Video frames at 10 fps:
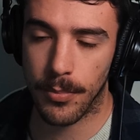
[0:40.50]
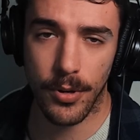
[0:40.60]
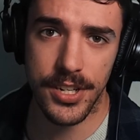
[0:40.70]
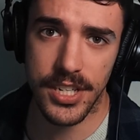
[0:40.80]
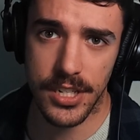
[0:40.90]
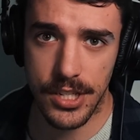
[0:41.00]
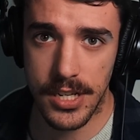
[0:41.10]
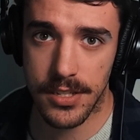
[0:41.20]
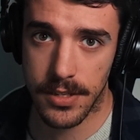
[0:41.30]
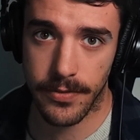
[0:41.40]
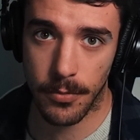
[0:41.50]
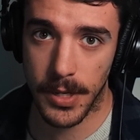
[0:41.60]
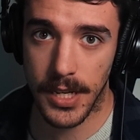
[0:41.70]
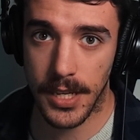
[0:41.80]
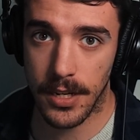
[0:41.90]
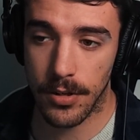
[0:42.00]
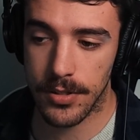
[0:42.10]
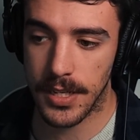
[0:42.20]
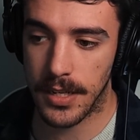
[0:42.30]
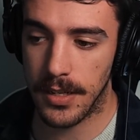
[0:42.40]
preaching Jesus for many
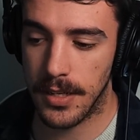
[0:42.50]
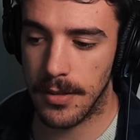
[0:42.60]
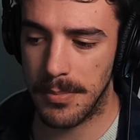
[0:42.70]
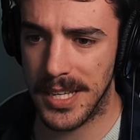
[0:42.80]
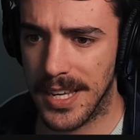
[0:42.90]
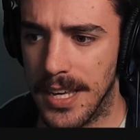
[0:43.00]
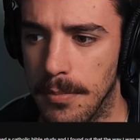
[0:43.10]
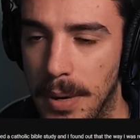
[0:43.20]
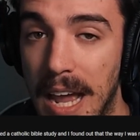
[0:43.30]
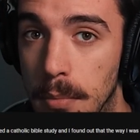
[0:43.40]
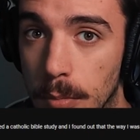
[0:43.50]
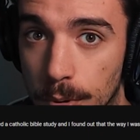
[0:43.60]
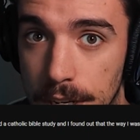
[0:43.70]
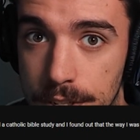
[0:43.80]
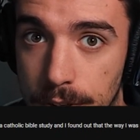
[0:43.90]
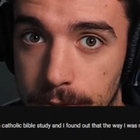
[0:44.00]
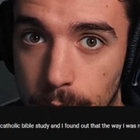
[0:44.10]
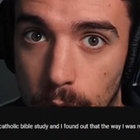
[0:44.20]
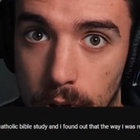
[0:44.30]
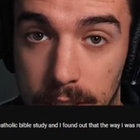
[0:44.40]
years and being a Bible preacher
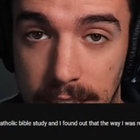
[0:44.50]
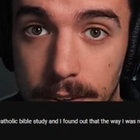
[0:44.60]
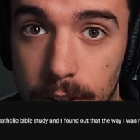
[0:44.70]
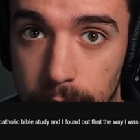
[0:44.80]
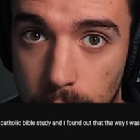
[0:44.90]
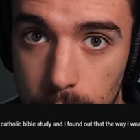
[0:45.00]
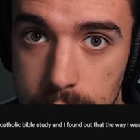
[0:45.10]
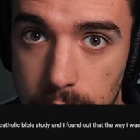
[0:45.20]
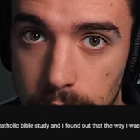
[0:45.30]
for 11 of those